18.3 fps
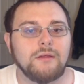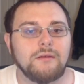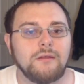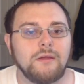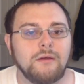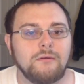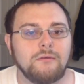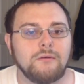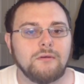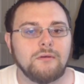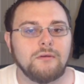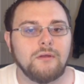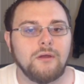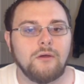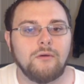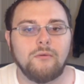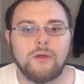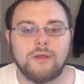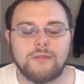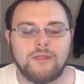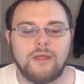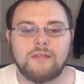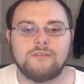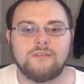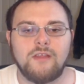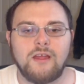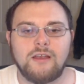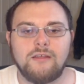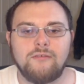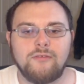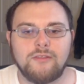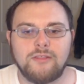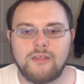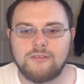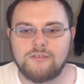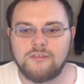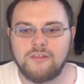Don't. Oh, wait. That's not even
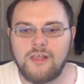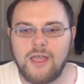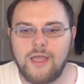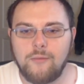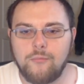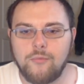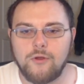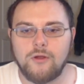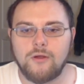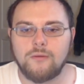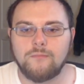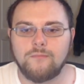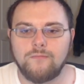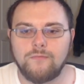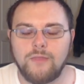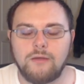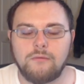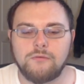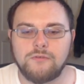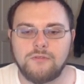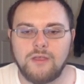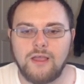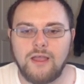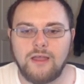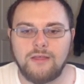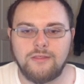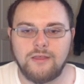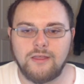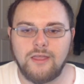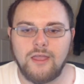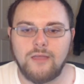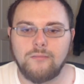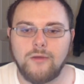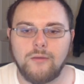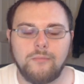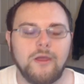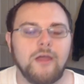the slapper. That was the guy that
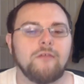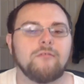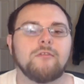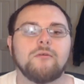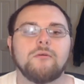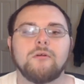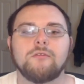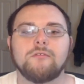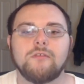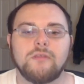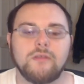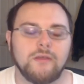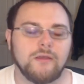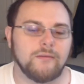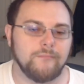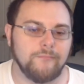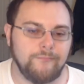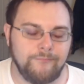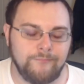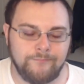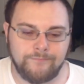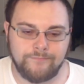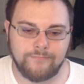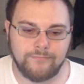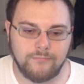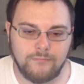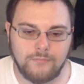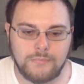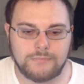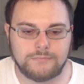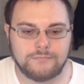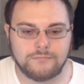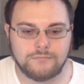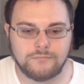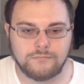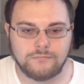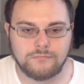came up afterwards, I think.
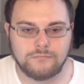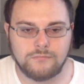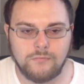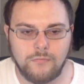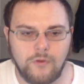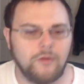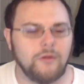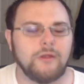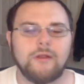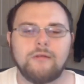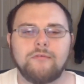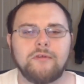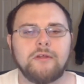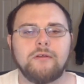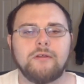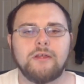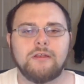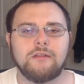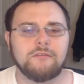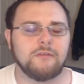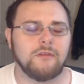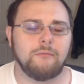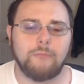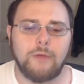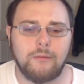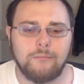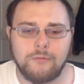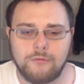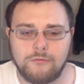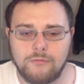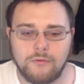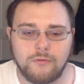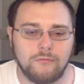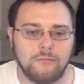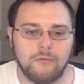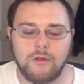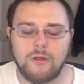Whatever. He'll get his comeuppance re
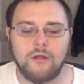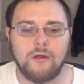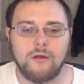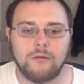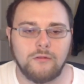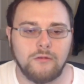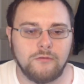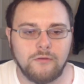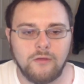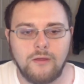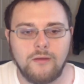regardless.